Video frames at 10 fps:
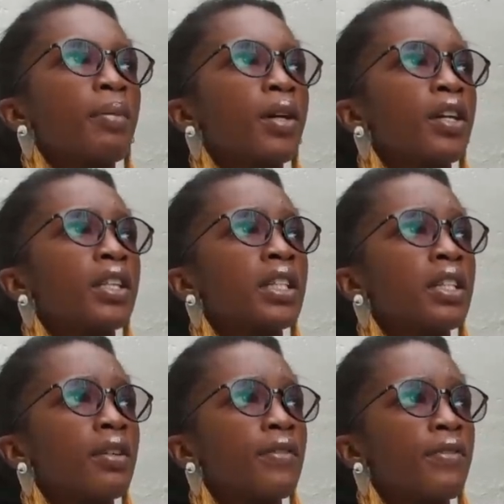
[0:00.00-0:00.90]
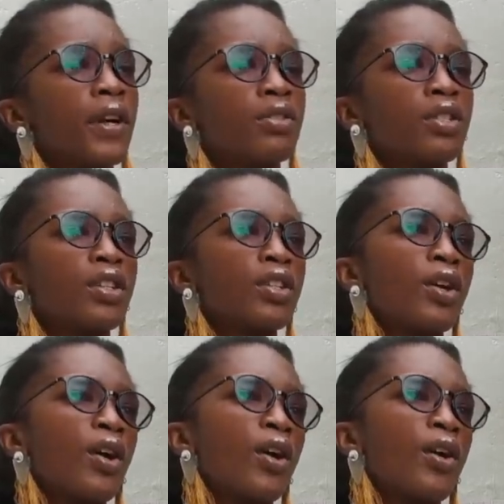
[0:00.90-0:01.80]
I'm currently the
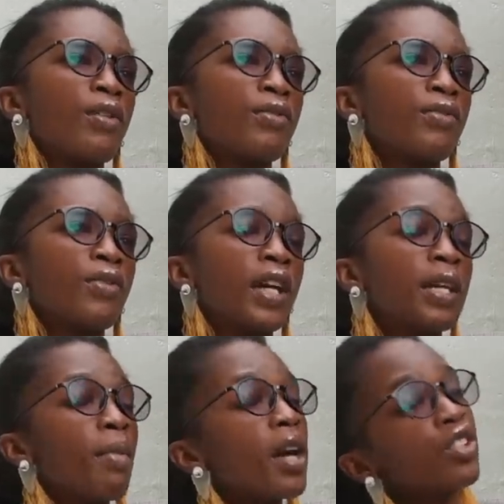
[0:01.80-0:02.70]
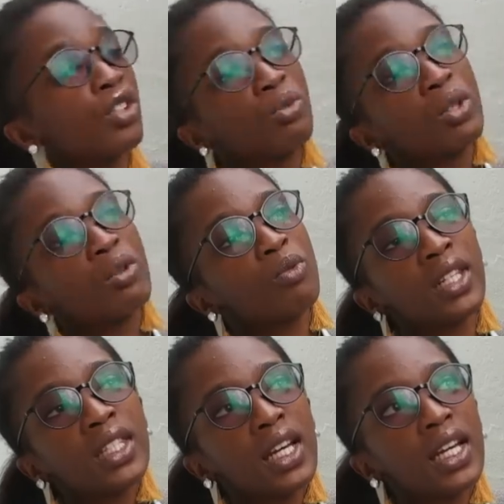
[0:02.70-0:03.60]
founder of Imagine We
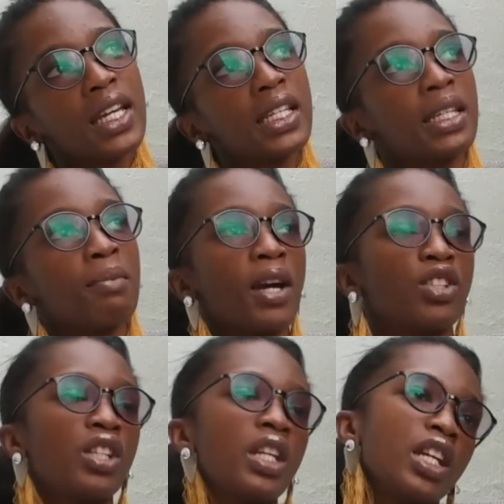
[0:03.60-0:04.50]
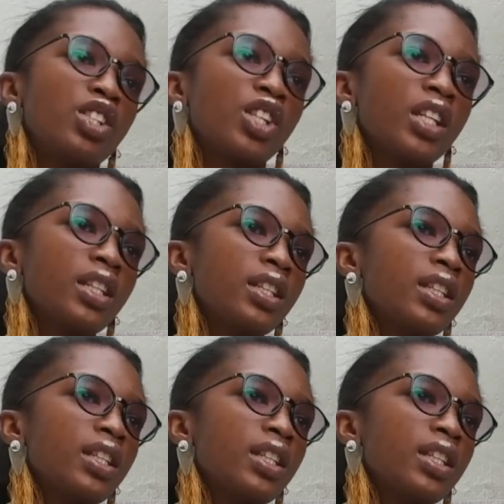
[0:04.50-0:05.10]
Rwanda and Imagination.